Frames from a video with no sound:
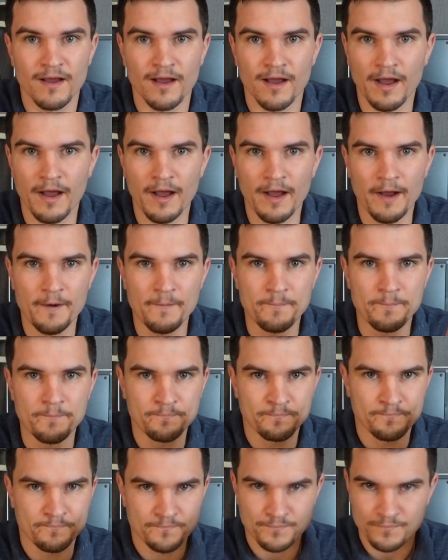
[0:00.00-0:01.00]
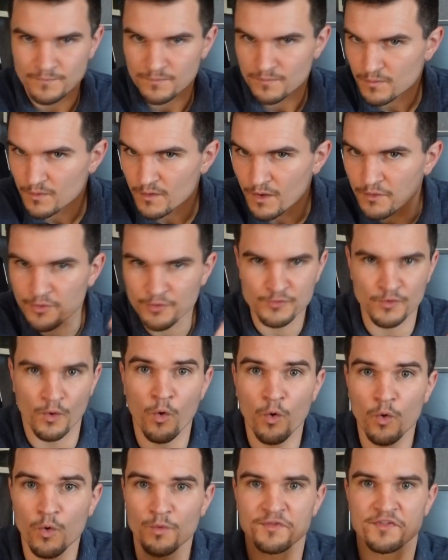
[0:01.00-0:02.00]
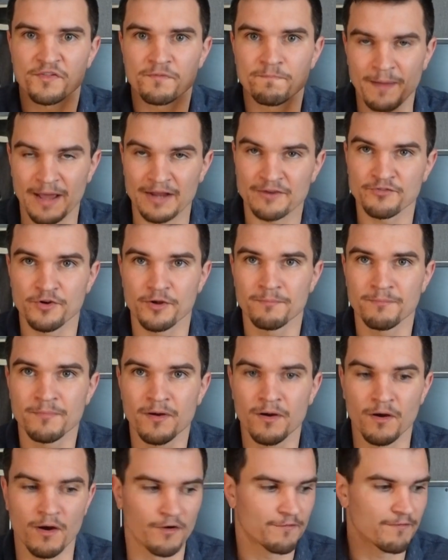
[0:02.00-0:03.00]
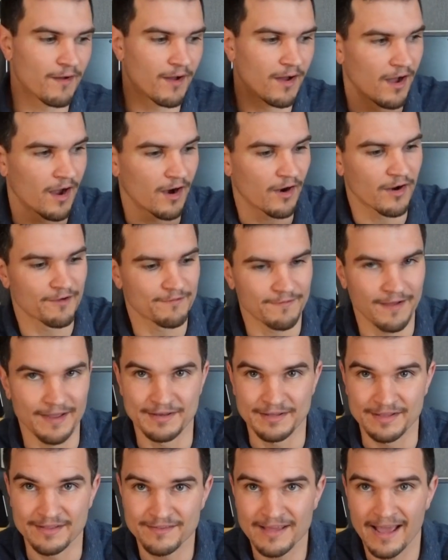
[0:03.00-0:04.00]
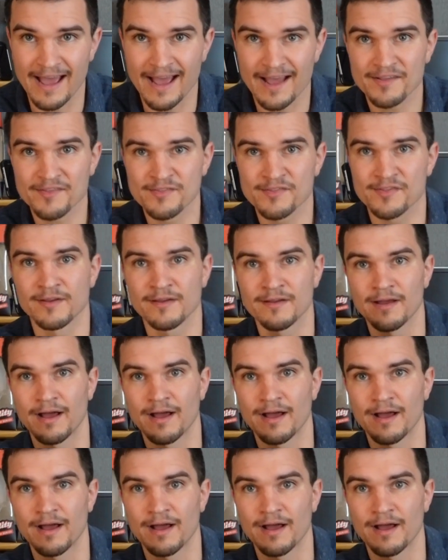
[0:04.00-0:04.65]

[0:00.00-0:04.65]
Um, there's a whole spectrum of RFID tags.